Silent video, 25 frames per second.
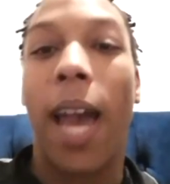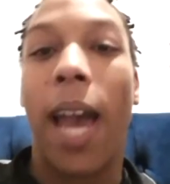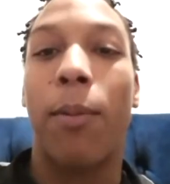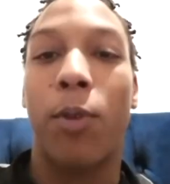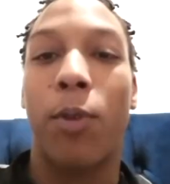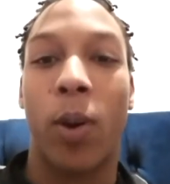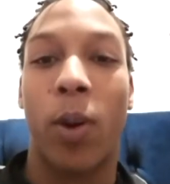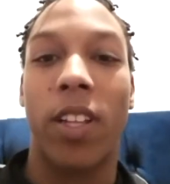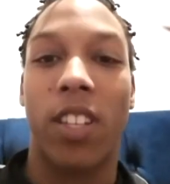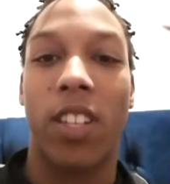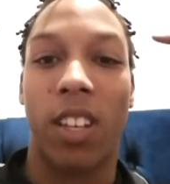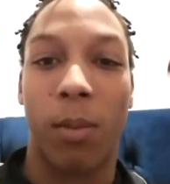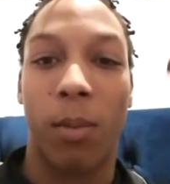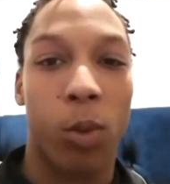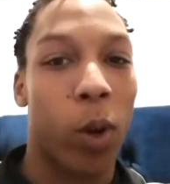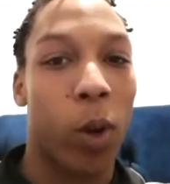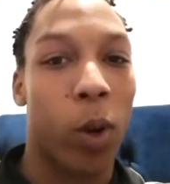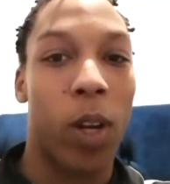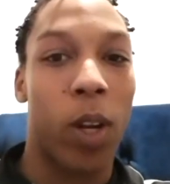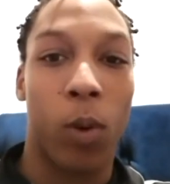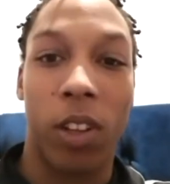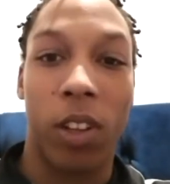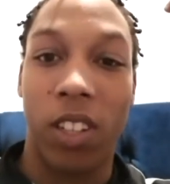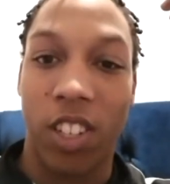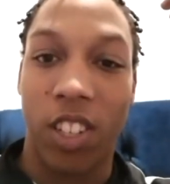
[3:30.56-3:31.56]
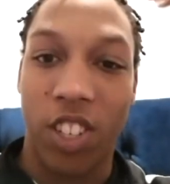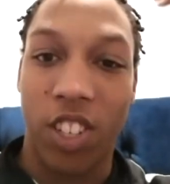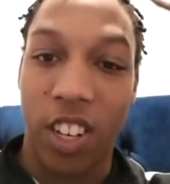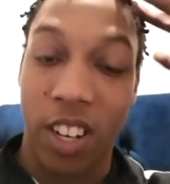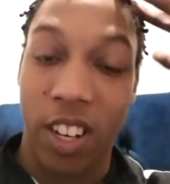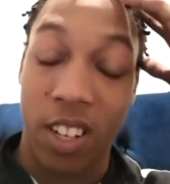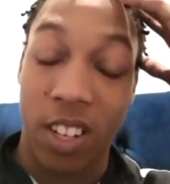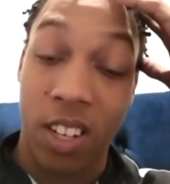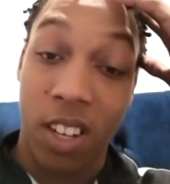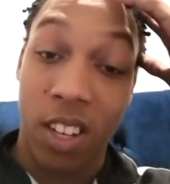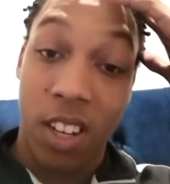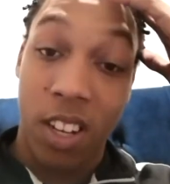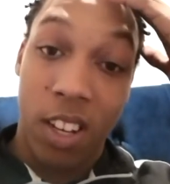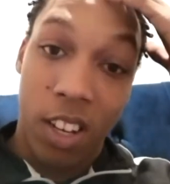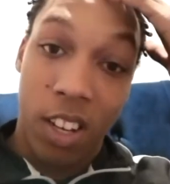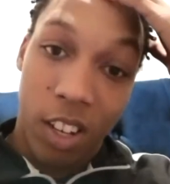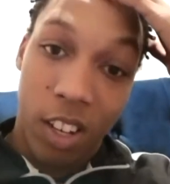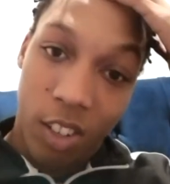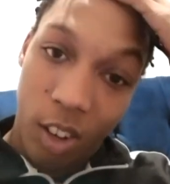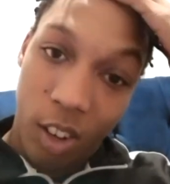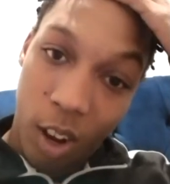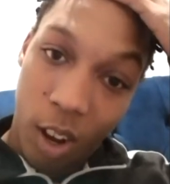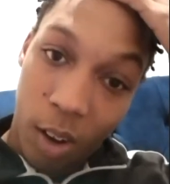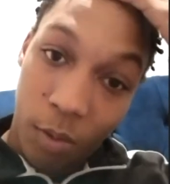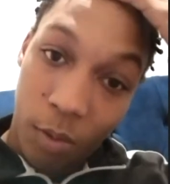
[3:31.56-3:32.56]
I'm 21 this year.
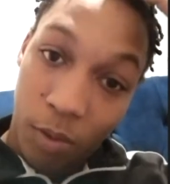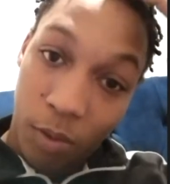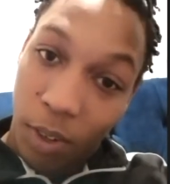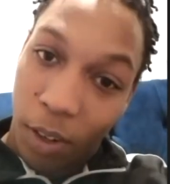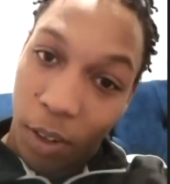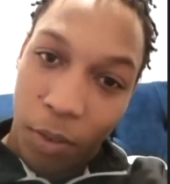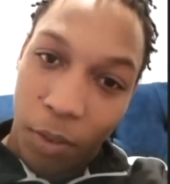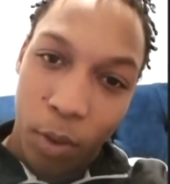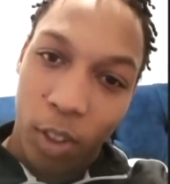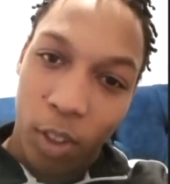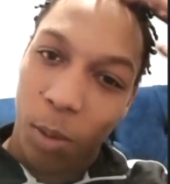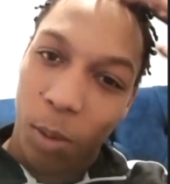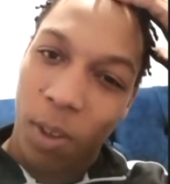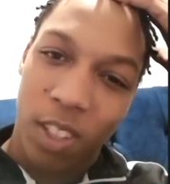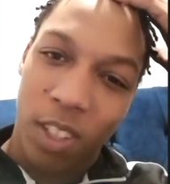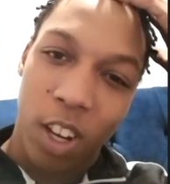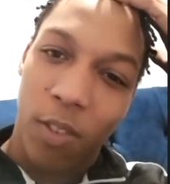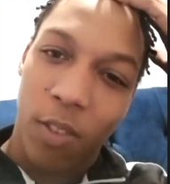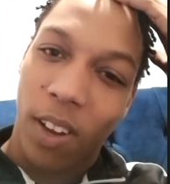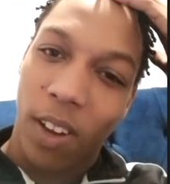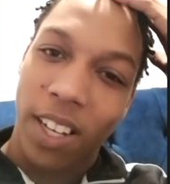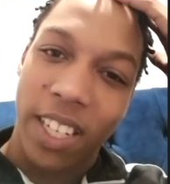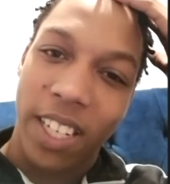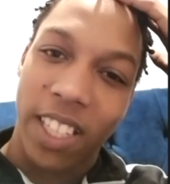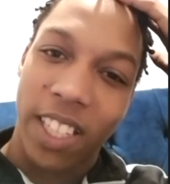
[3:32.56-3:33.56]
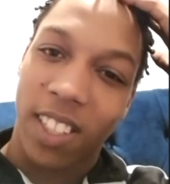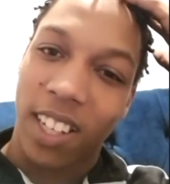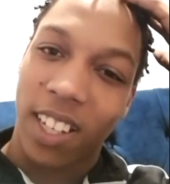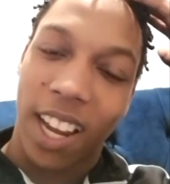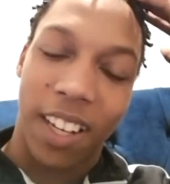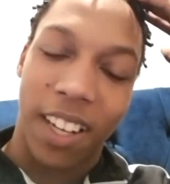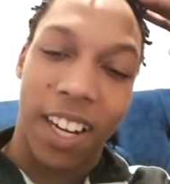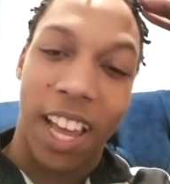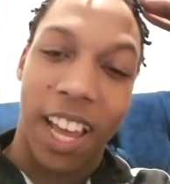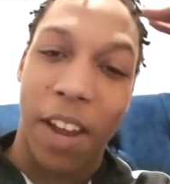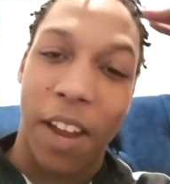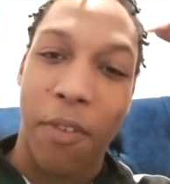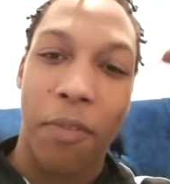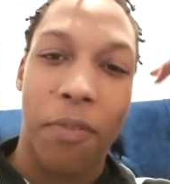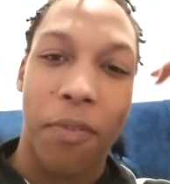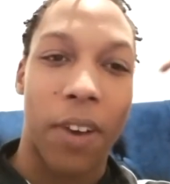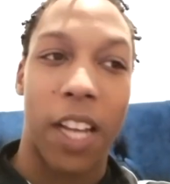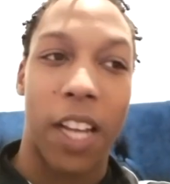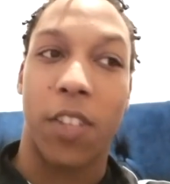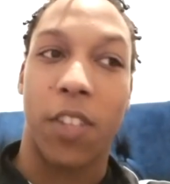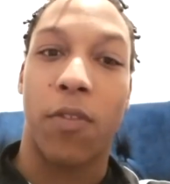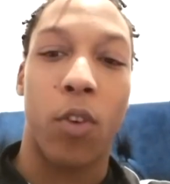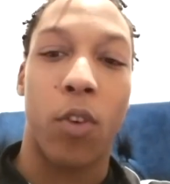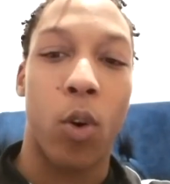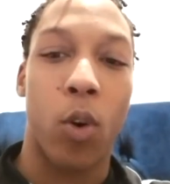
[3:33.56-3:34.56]
So I thought to myself, I need to kind of like
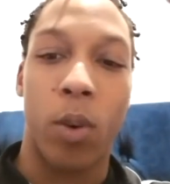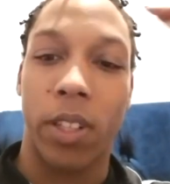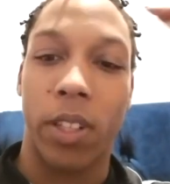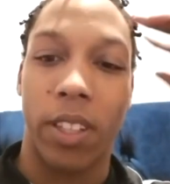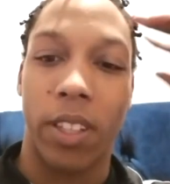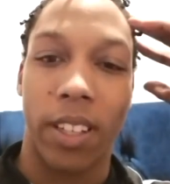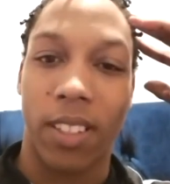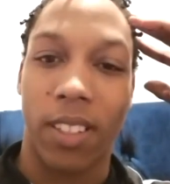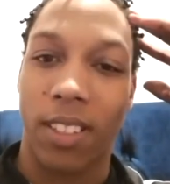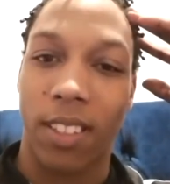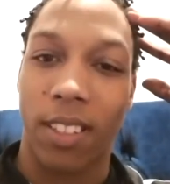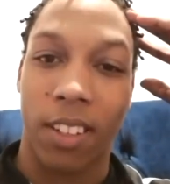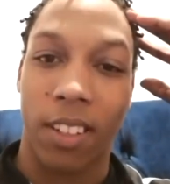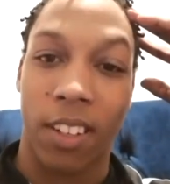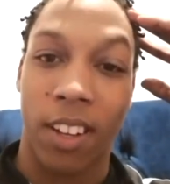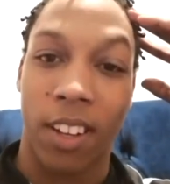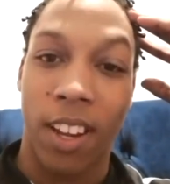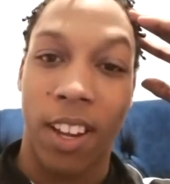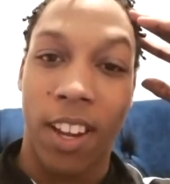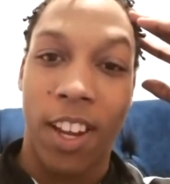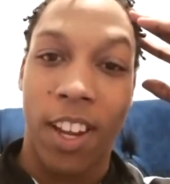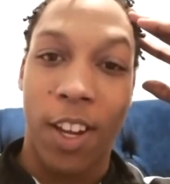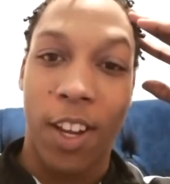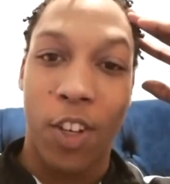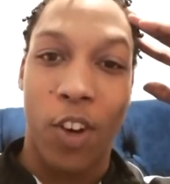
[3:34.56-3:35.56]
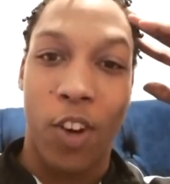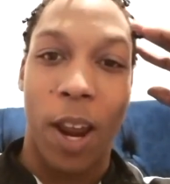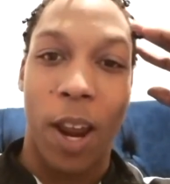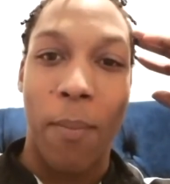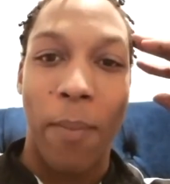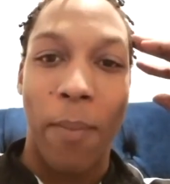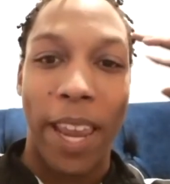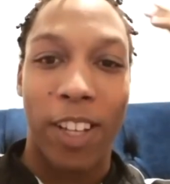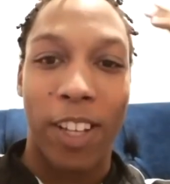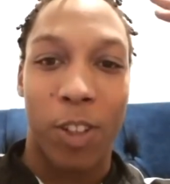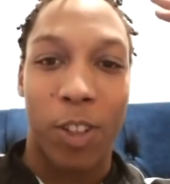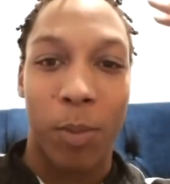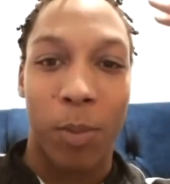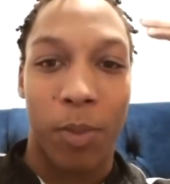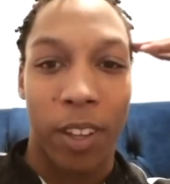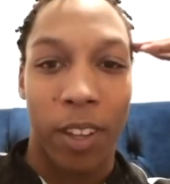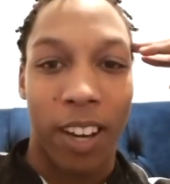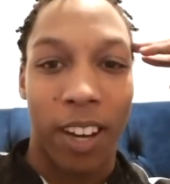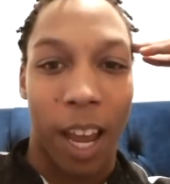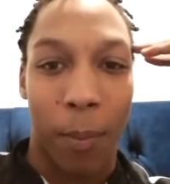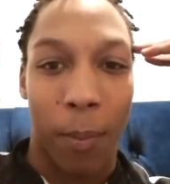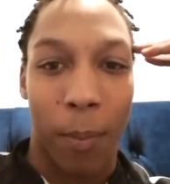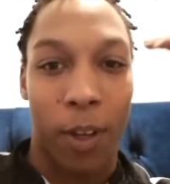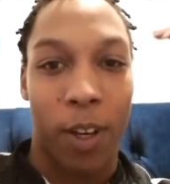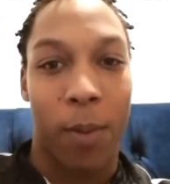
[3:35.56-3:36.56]
fast forward this and try and make something
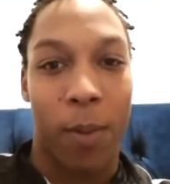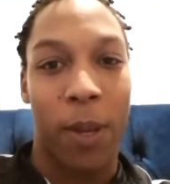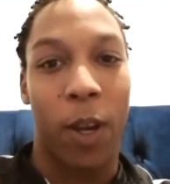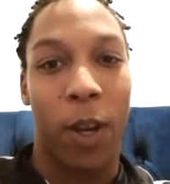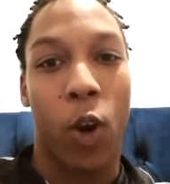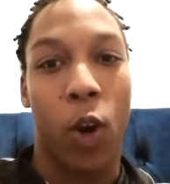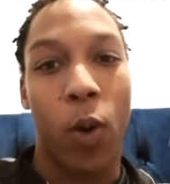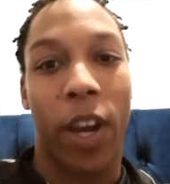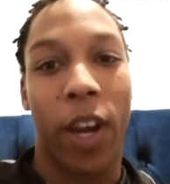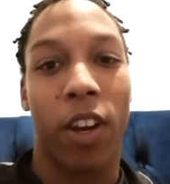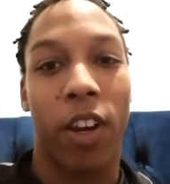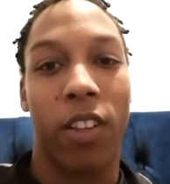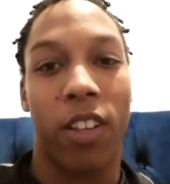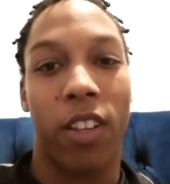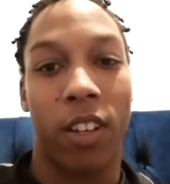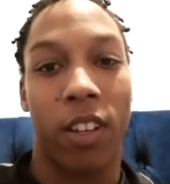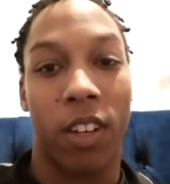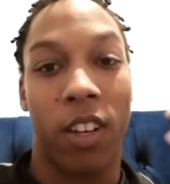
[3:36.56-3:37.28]
happen a bit quicker than